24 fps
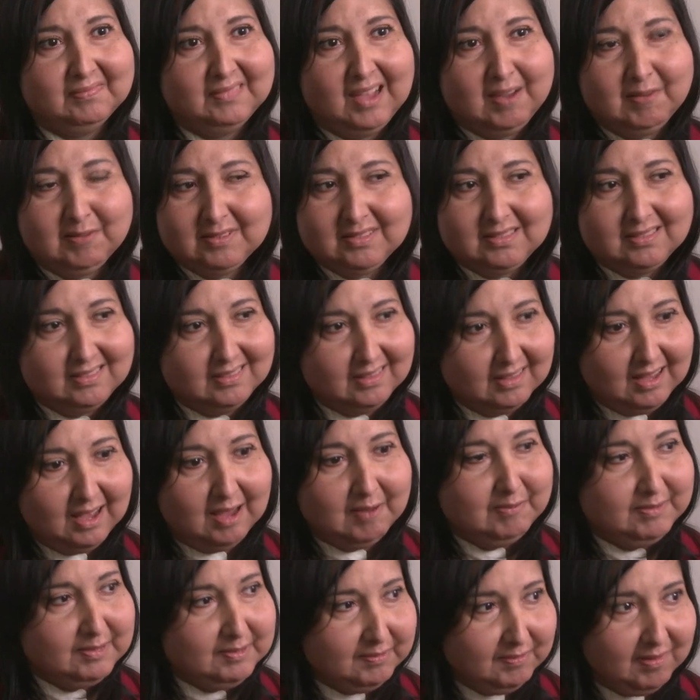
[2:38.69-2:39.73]
I was
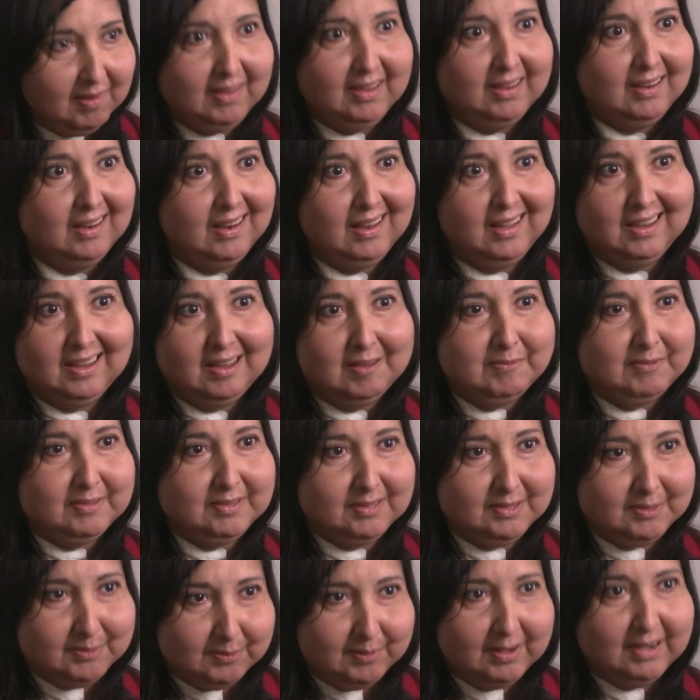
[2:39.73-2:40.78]
fine. Like, I
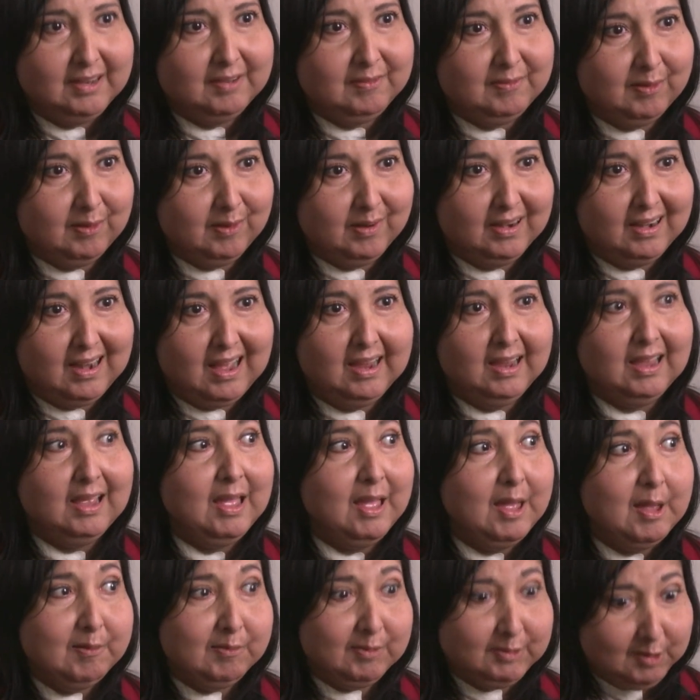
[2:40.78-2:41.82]
was ready for it. I
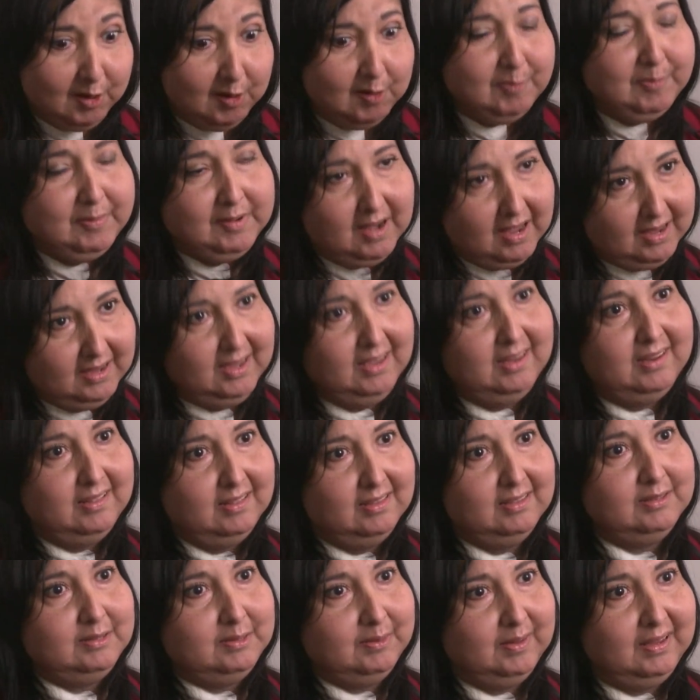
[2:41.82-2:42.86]
was hoping I'd get it
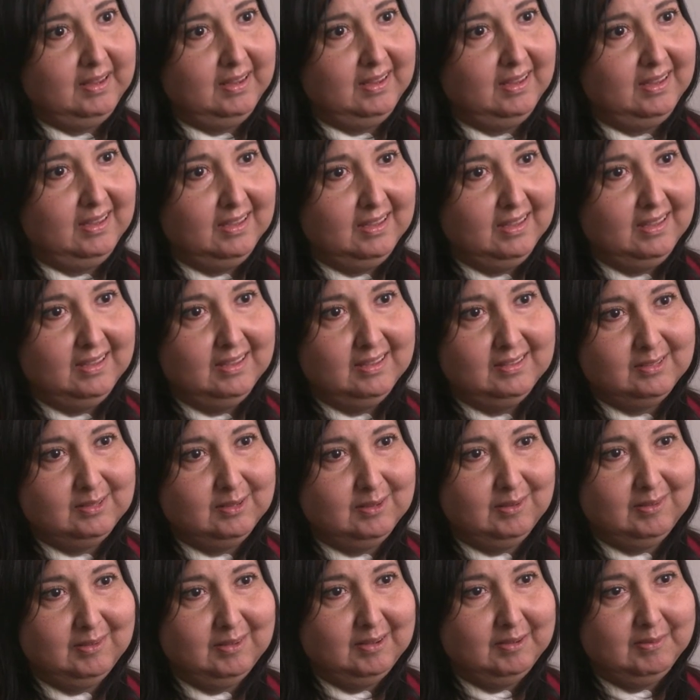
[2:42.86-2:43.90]
this way.
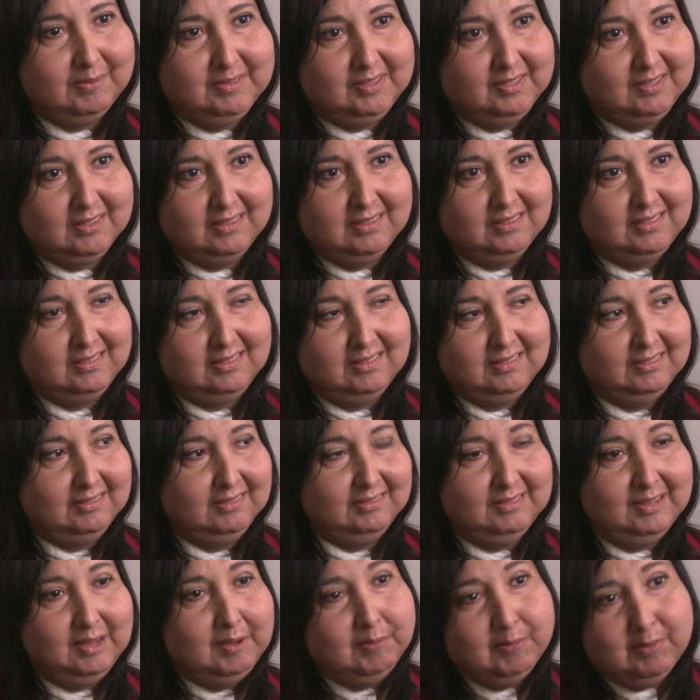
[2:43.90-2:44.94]
So it was just,
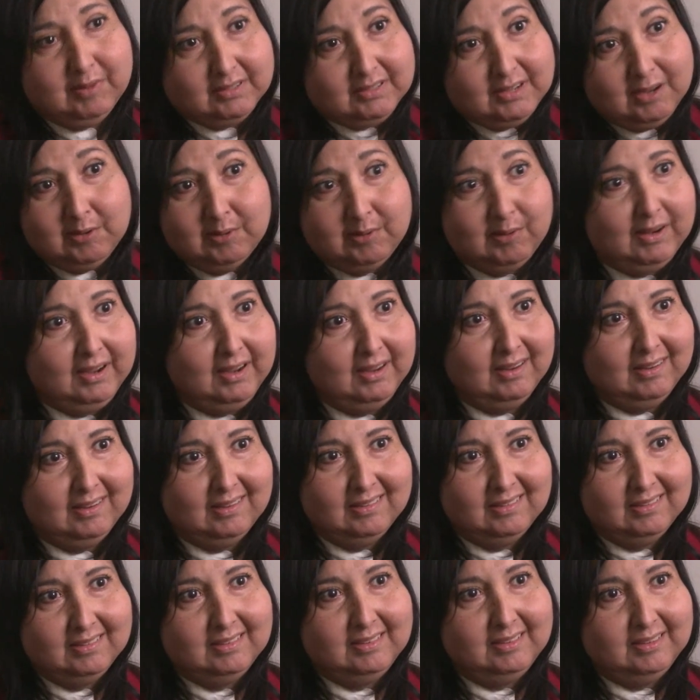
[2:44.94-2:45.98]
it worked out great,
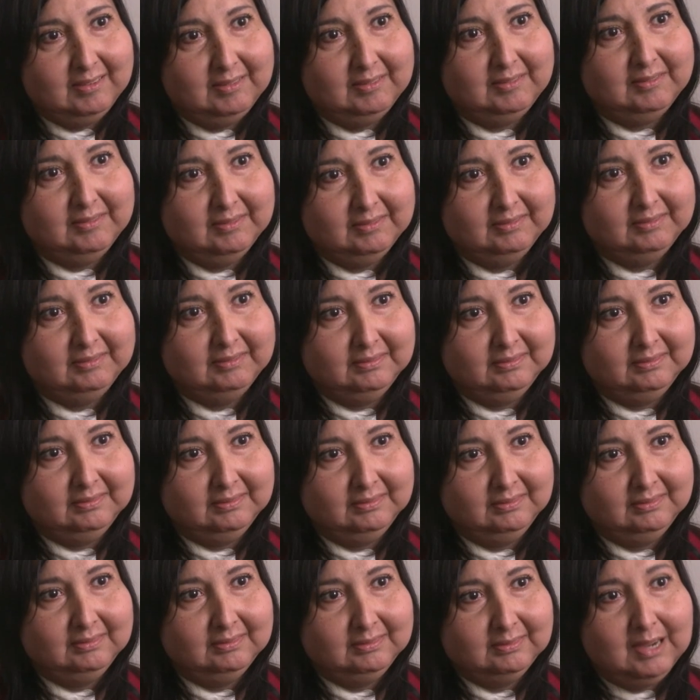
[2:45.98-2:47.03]
you know.
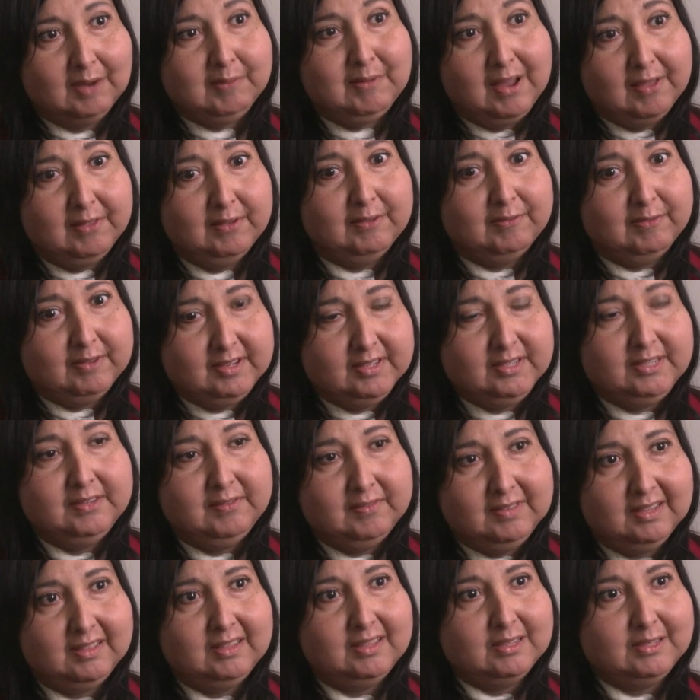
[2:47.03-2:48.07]
I'd rather have
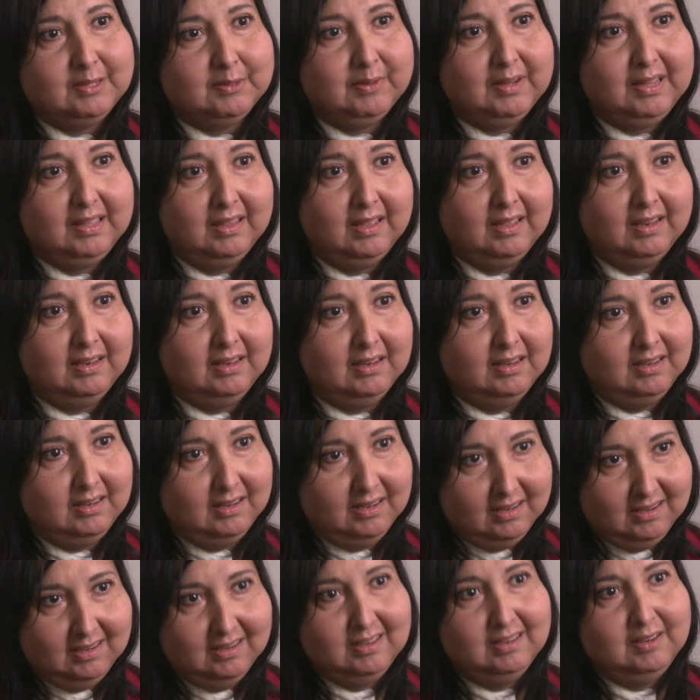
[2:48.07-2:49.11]
received it this way than
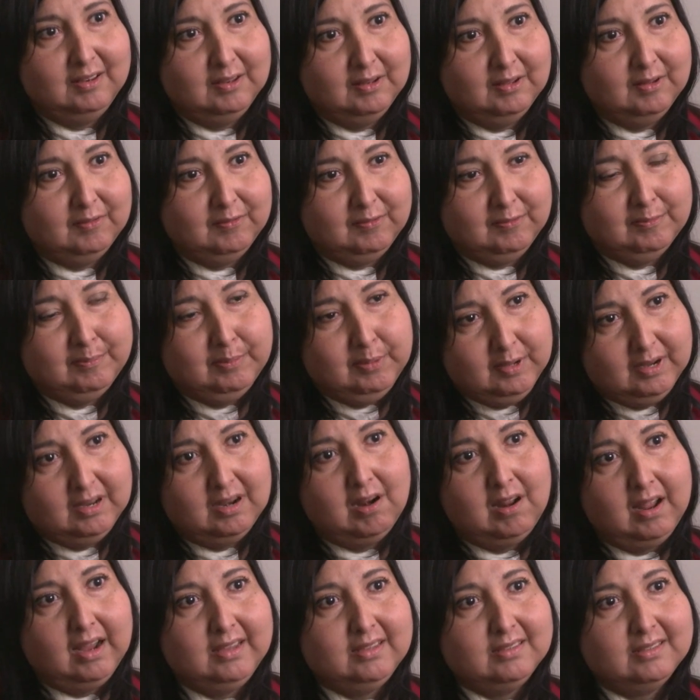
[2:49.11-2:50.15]
put
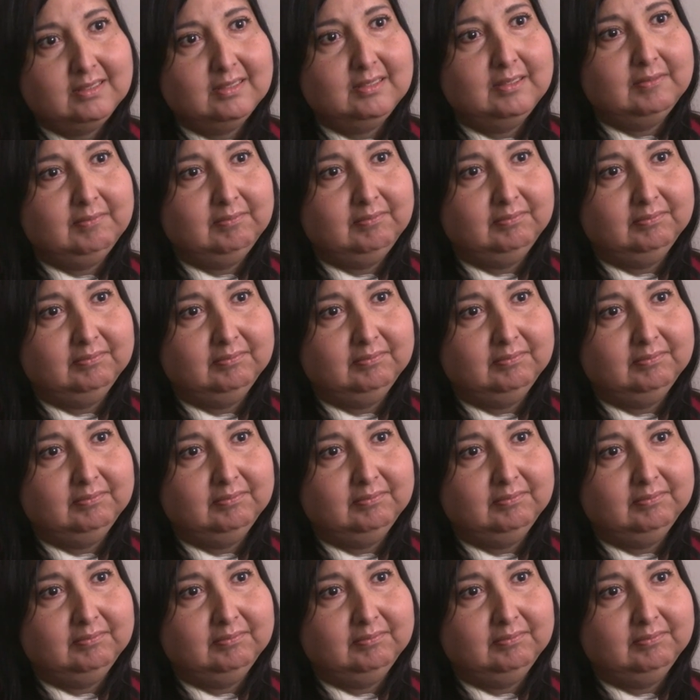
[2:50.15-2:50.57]
on ice.